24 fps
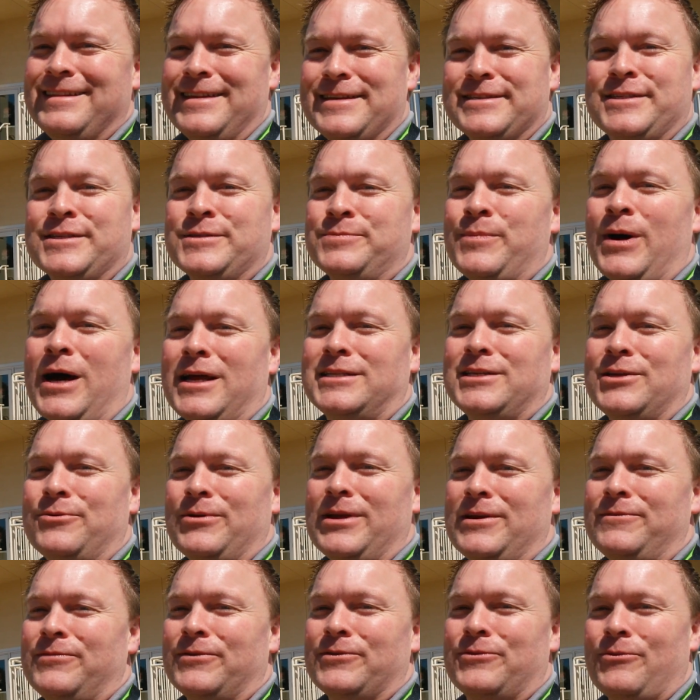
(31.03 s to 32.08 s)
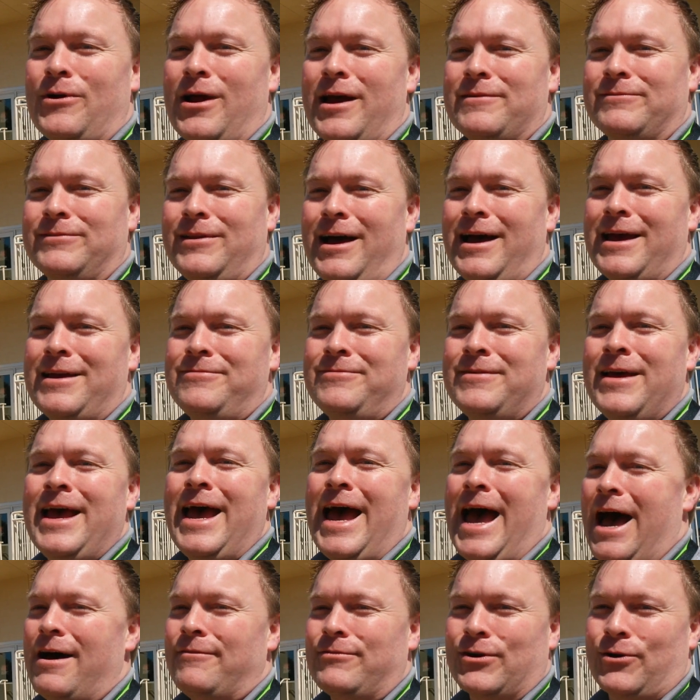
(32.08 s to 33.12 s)
This is Monty Reed for Thrive Life.
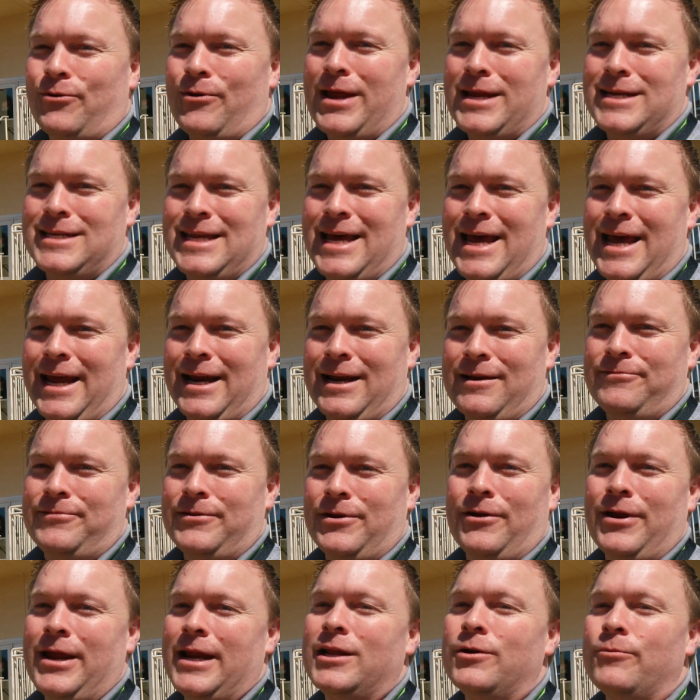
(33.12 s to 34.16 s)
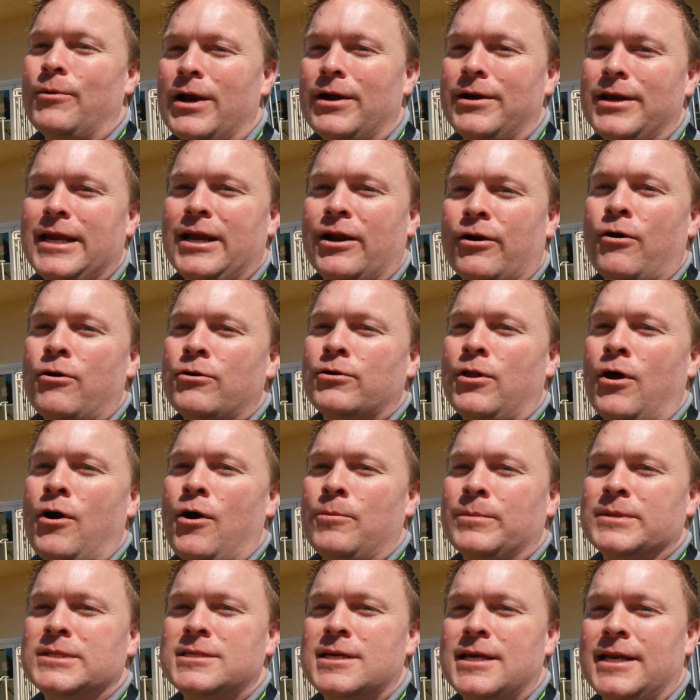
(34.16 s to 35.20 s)
Have a great day, and if you're anywhere near
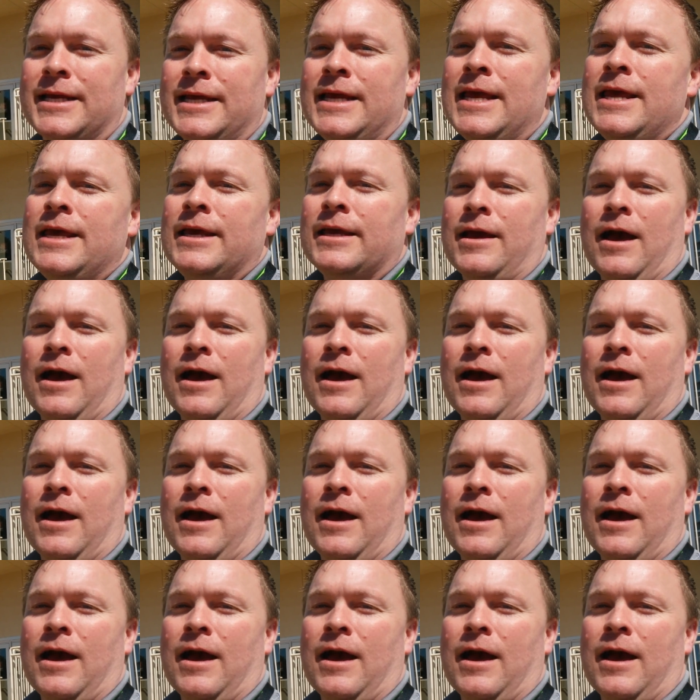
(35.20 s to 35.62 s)
Oklahoma City,